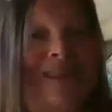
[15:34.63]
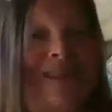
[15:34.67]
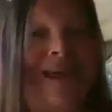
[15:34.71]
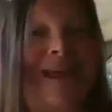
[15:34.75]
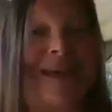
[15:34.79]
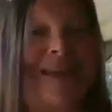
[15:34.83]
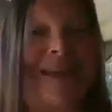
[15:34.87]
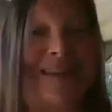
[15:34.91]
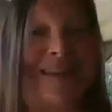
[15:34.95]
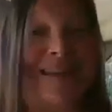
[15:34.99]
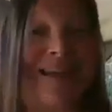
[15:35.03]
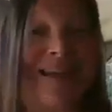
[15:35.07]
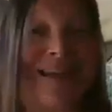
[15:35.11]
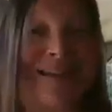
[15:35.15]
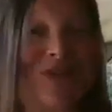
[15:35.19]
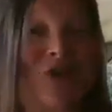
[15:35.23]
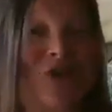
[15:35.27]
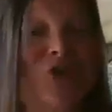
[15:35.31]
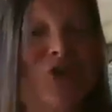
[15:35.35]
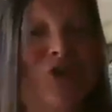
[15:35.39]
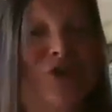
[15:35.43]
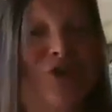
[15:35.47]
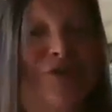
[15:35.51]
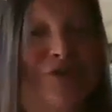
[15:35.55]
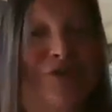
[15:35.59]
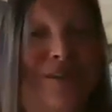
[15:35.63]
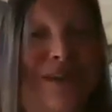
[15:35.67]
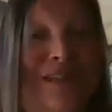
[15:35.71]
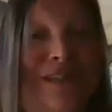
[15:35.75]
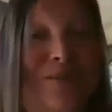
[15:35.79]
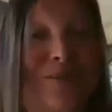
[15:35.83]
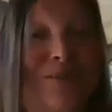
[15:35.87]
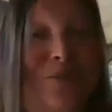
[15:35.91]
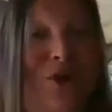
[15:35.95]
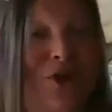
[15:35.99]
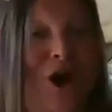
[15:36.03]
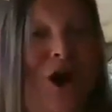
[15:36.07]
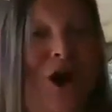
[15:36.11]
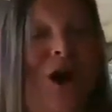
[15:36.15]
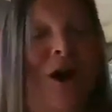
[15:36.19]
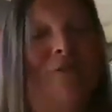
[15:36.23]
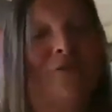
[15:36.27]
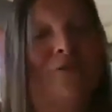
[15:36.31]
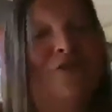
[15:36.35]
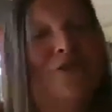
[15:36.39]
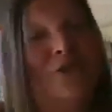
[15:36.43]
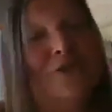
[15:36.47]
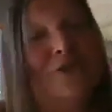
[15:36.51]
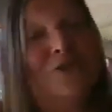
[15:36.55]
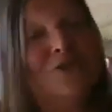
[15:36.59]
That turn your Facebook off,
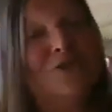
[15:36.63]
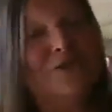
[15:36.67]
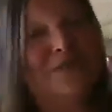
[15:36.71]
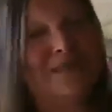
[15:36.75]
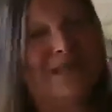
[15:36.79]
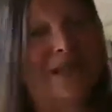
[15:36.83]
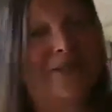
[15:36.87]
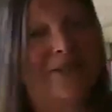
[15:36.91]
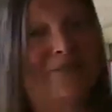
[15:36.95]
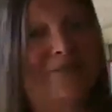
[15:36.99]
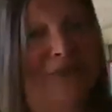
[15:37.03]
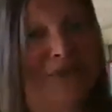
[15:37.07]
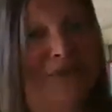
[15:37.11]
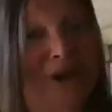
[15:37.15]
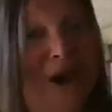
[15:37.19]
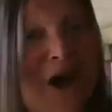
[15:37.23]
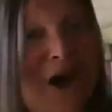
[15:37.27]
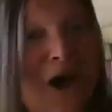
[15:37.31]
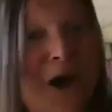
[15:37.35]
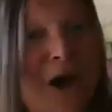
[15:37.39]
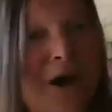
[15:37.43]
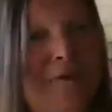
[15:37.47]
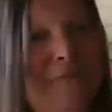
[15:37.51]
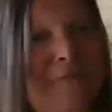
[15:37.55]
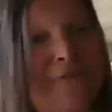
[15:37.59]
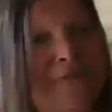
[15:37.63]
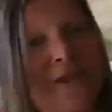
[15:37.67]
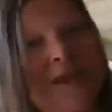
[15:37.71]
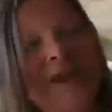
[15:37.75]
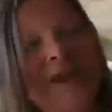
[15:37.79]
turn your cell phone off.